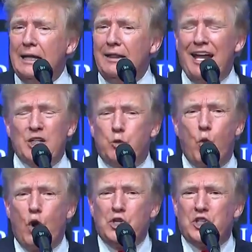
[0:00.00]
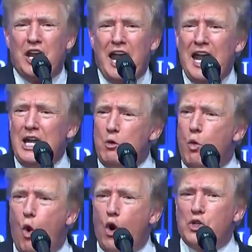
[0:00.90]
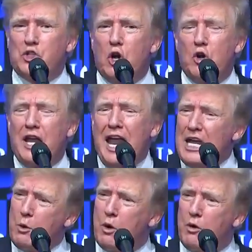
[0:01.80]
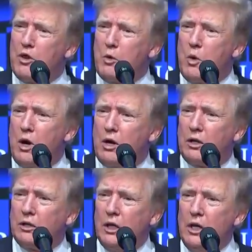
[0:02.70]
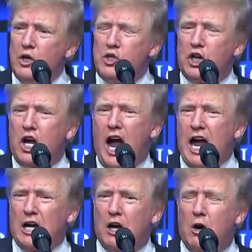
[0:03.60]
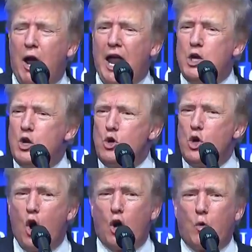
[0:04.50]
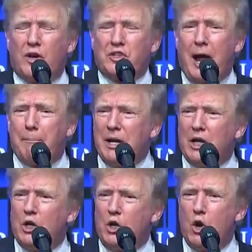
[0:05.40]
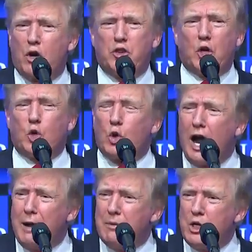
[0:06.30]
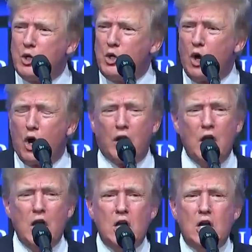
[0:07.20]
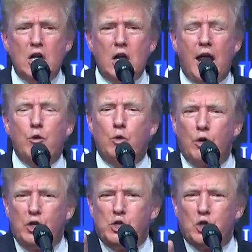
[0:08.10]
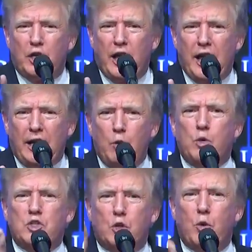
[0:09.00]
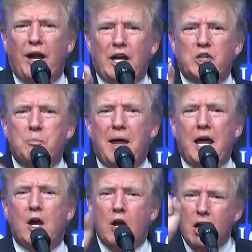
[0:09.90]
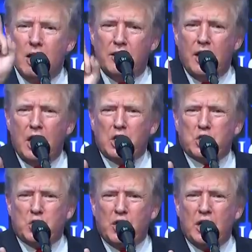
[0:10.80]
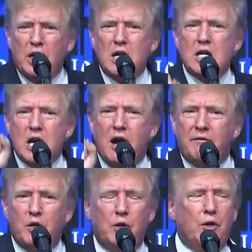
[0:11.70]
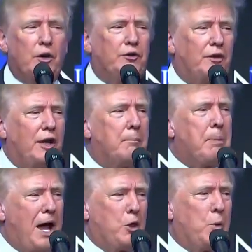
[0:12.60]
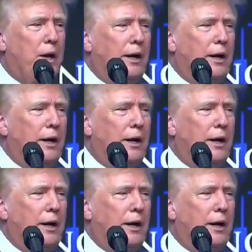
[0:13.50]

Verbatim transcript: That's worse than any war zone anywhere in the world. Chicago and New York, what's happening in New York, the crime in New York and Rudy Giuliani was the greatest mayor in the history of New York City, by the way.